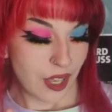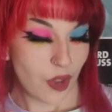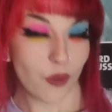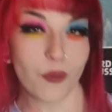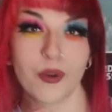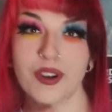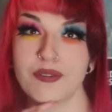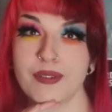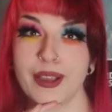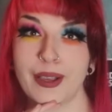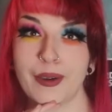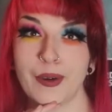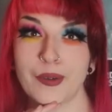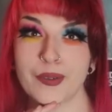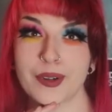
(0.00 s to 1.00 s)
one of my
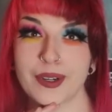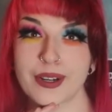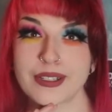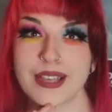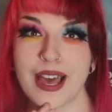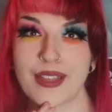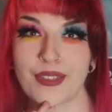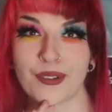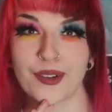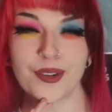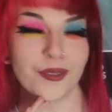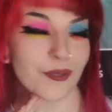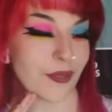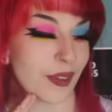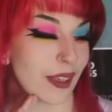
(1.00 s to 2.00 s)
coworkers,
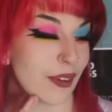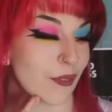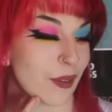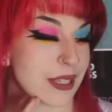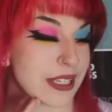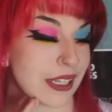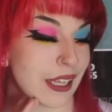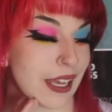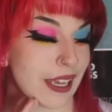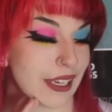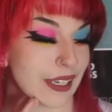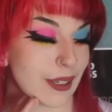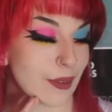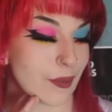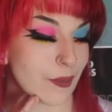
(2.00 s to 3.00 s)
Heather, was
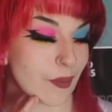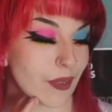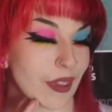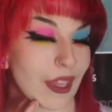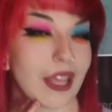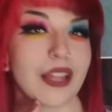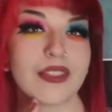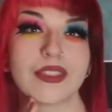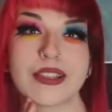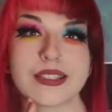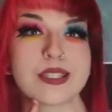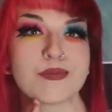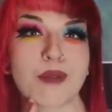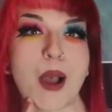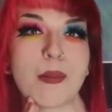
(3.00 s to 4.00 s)
like, this
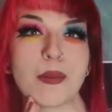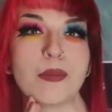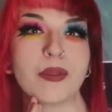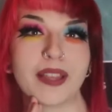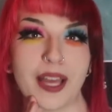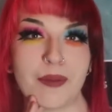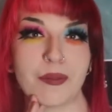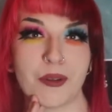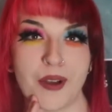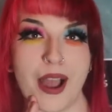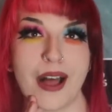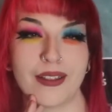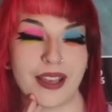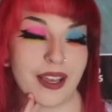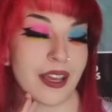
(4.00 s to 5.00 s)
is probably up your
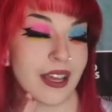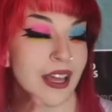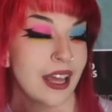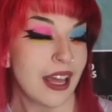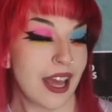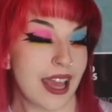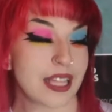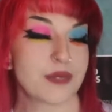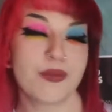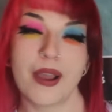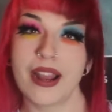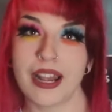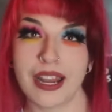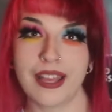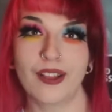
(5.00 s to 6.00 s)
alley. It's
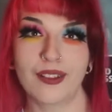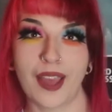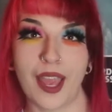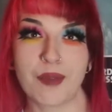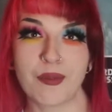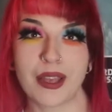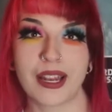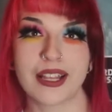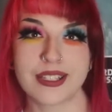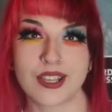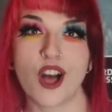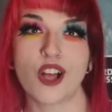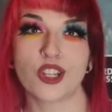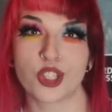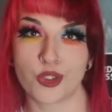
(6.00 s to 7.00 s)
by Neil Gaiman. It's
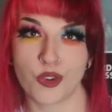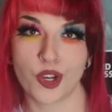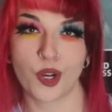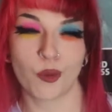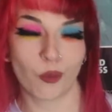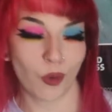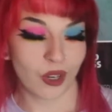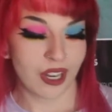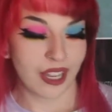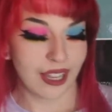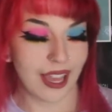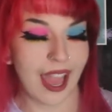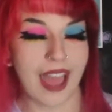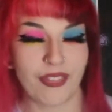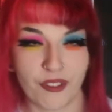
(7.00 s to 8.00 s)
called Trigger
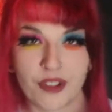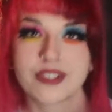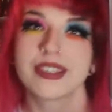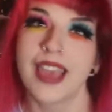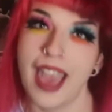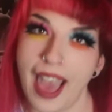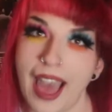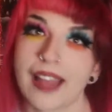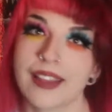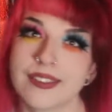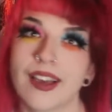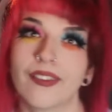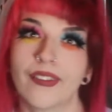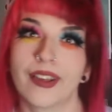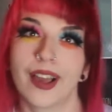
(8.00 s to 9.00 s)
Warning, and there's cats
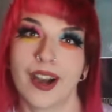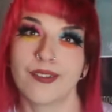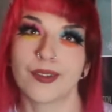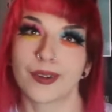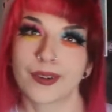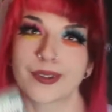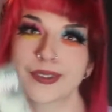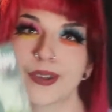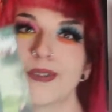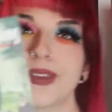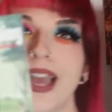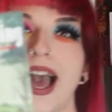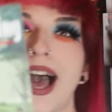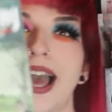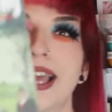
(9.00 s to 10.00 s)
on the cover. So yeah,